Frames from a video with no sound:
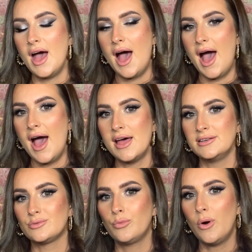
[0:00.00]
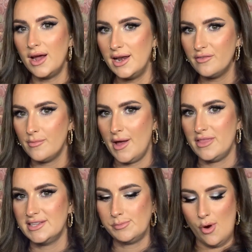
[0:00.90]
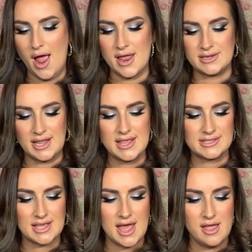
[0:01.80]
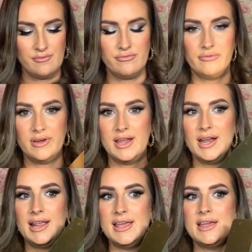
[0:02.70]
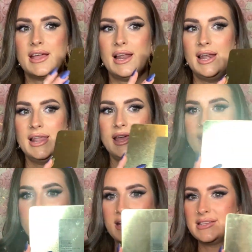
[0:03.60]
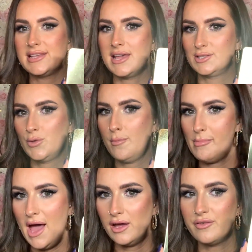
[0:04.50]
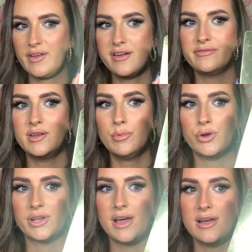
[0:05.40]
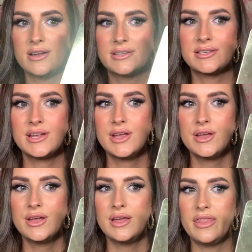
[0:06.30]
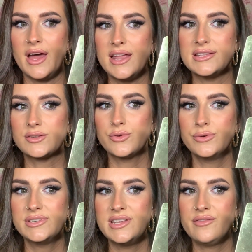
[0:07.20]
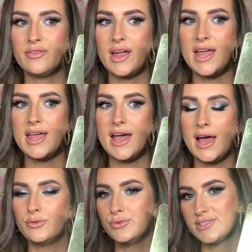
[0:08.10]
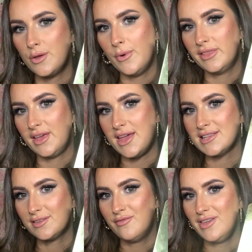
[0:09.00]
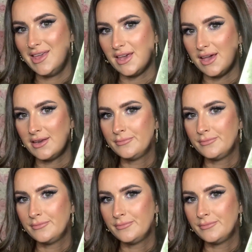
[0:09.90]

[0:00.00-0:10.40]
And what I love about this brand is that it really clearly says on the back of every product that it's cruelty-free and also whether it's vegan,